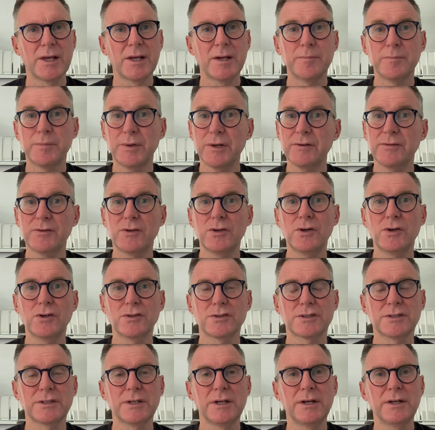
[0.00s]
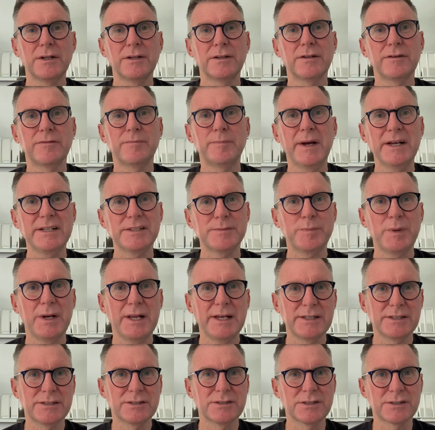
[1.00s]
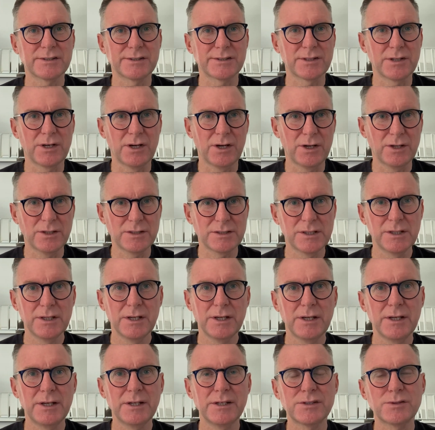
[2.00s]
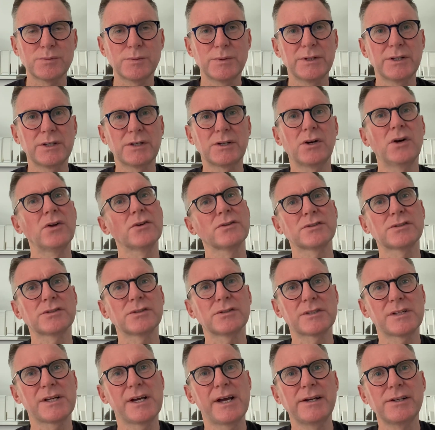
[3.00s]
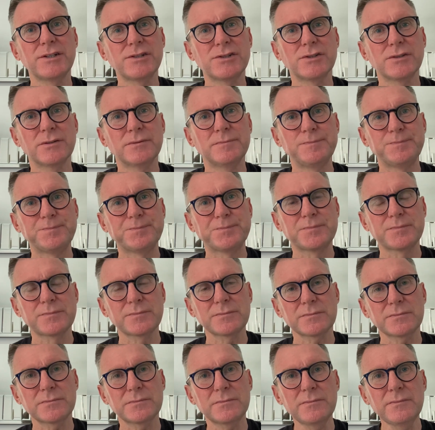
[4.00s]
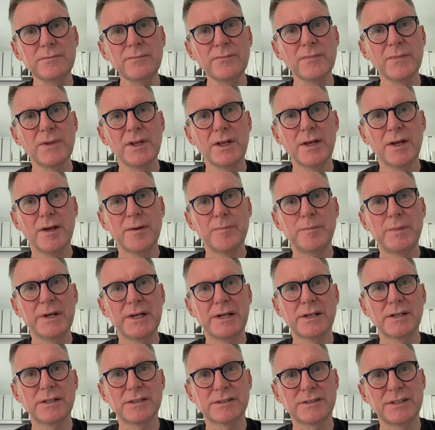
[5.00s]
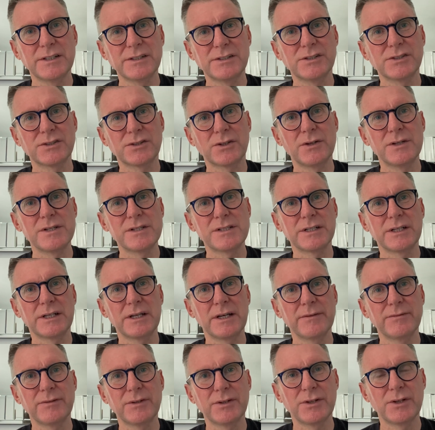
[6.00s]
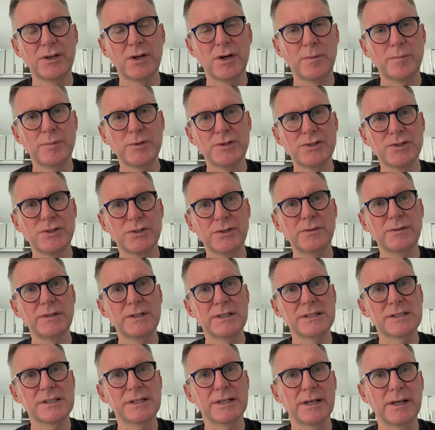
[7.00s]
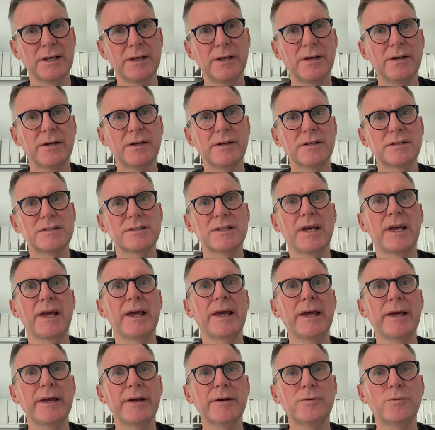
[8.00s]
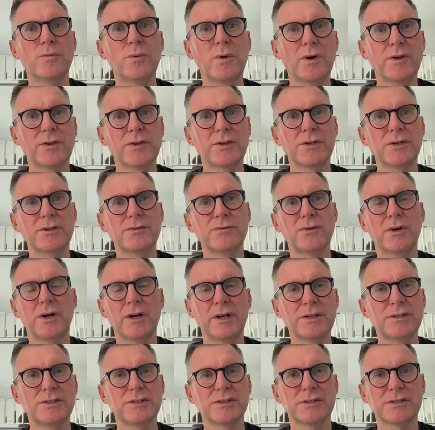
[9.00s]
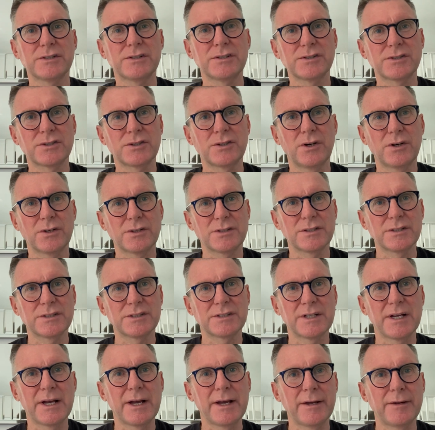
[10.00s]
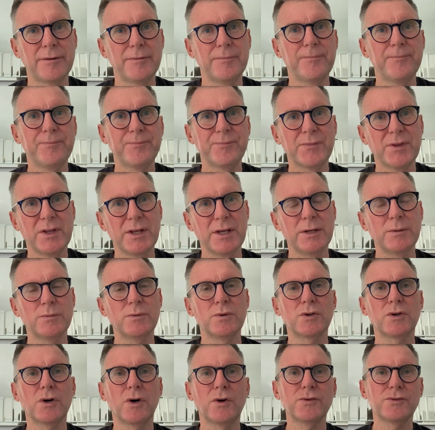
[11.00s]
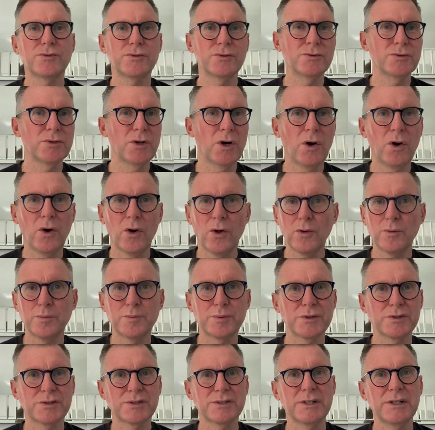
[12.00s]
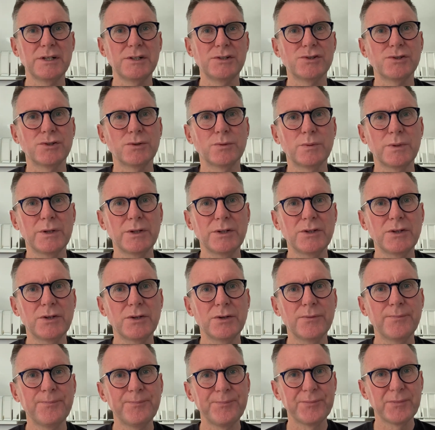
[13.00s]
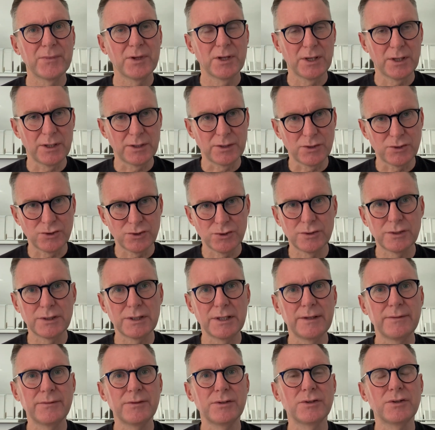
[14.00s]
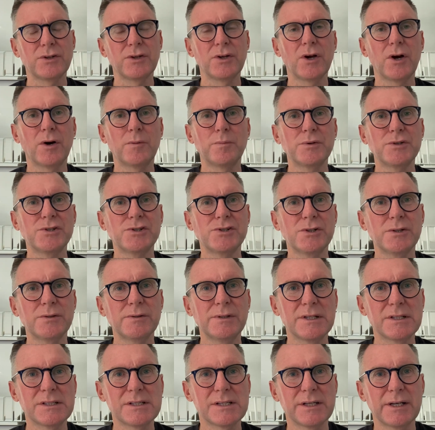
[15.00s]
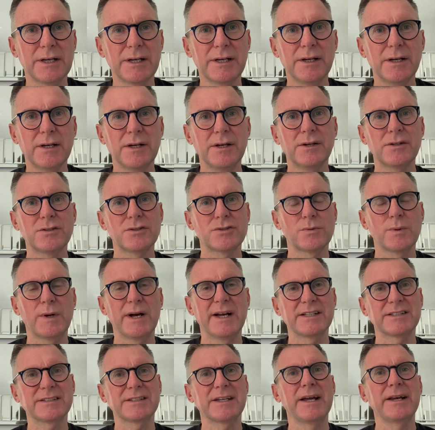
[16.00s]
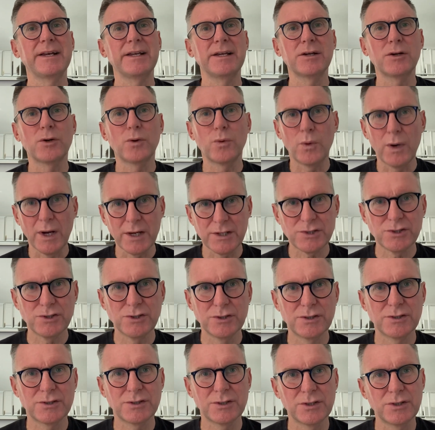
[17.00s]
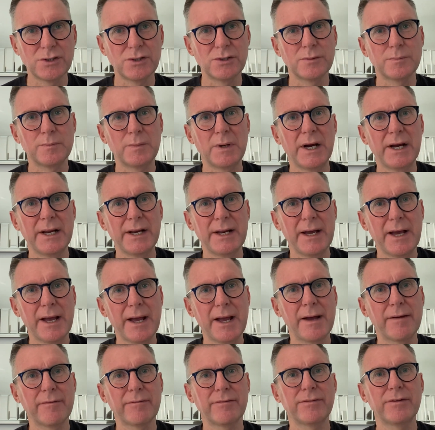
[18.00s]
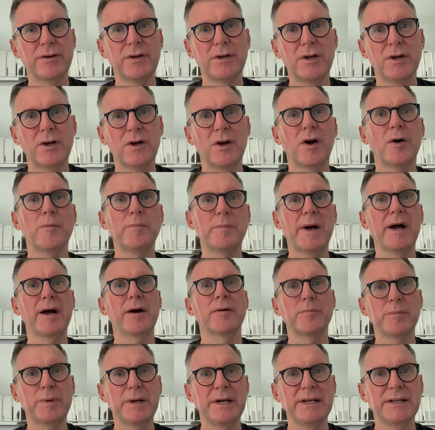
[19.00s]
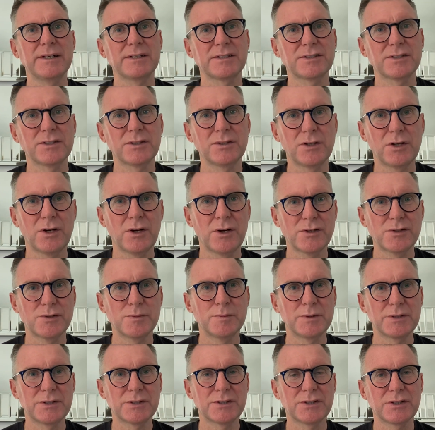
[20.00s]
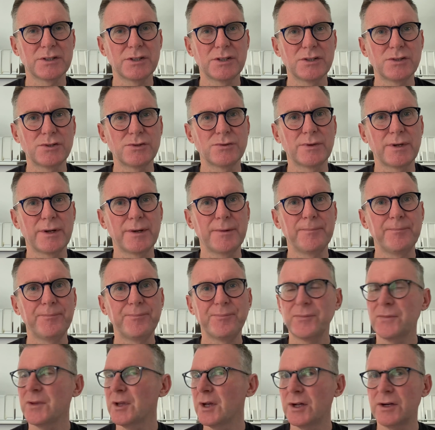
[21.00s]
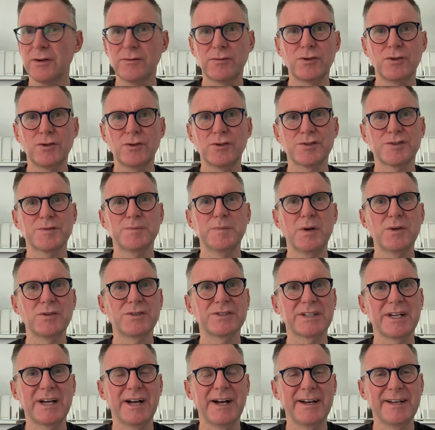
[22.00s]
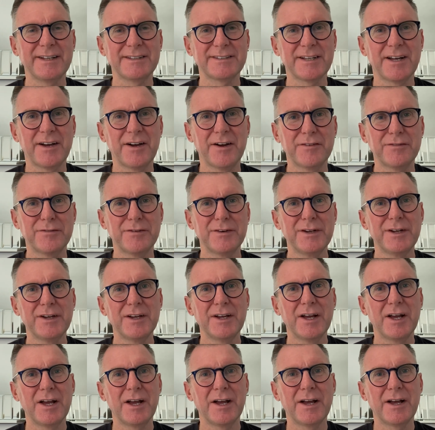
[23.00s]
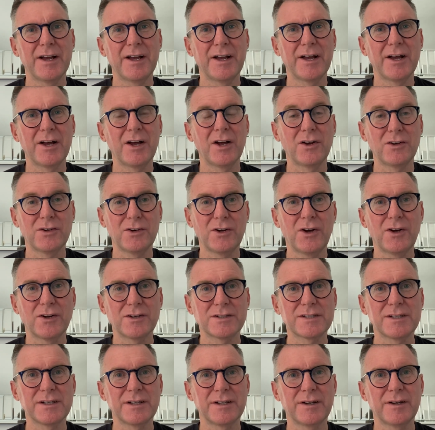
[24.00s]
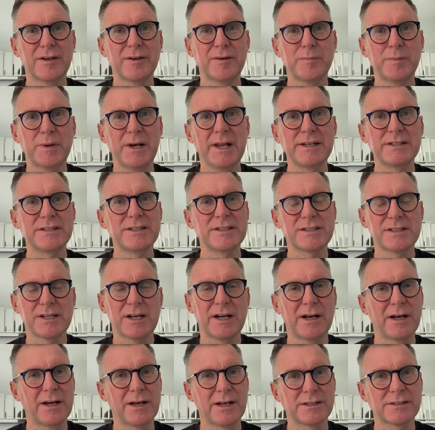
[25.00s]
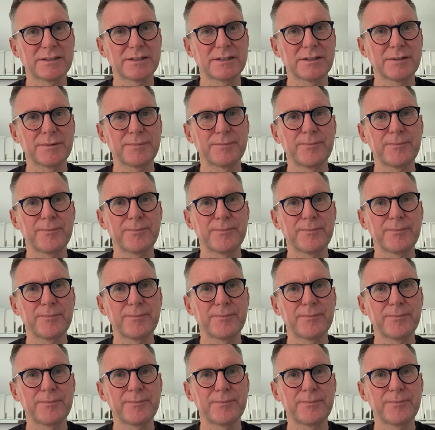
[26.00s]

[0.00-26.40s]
But of course, the best place to start is with a consultation, because this is going to give you the opportunity to hear what the urologist has got to say. He will go through the whole procedure with you and should give you the opportunity to ask any questions that you might have about penis enlargement surgery. And of course, most guys have plenty to ask.